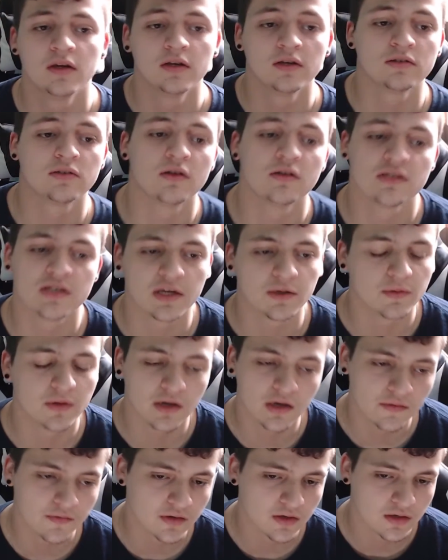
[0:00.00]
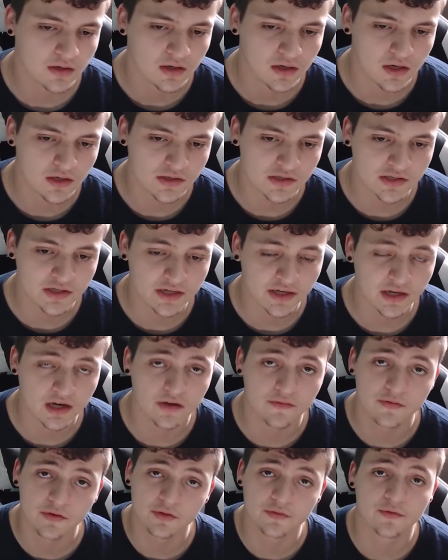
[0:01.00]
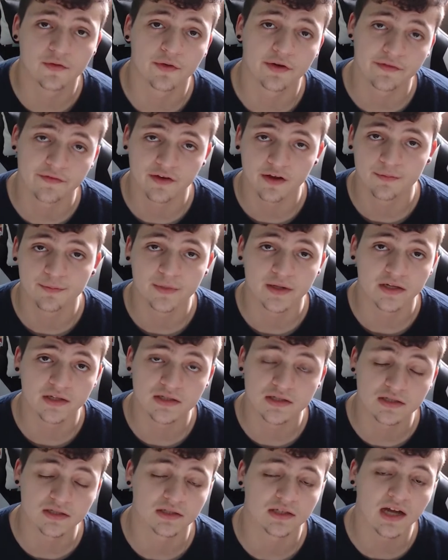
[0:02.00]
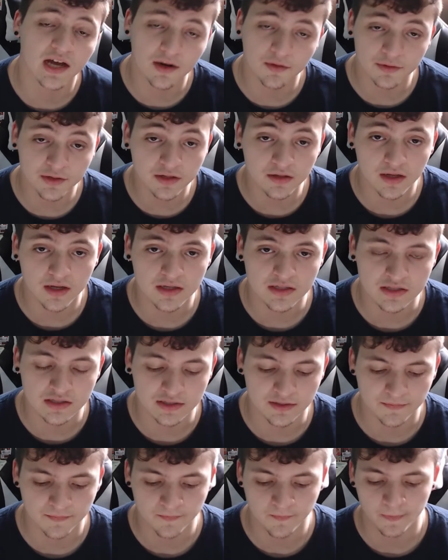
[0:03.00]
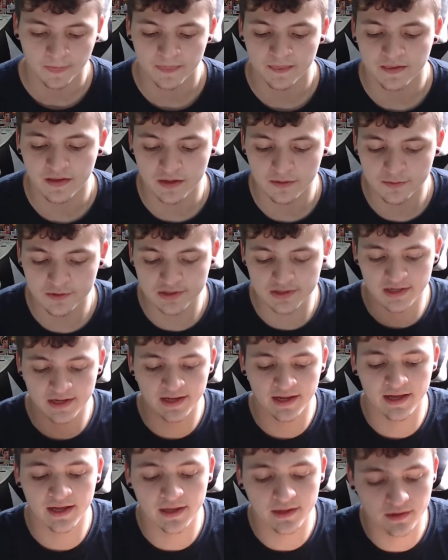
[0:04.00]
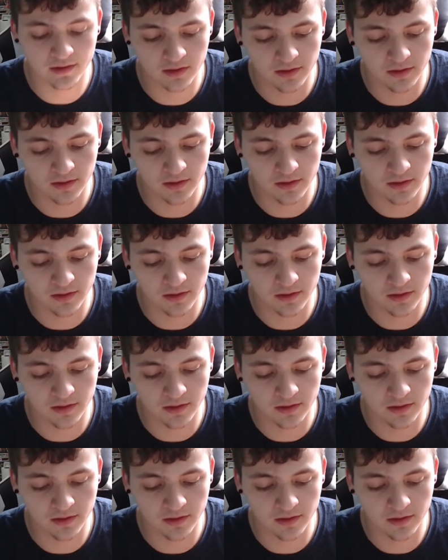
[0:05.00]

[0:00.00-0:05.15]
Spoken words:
So I was like, whatever. I'll just stick it out for the 45 minutes. Not realizing that it was going to add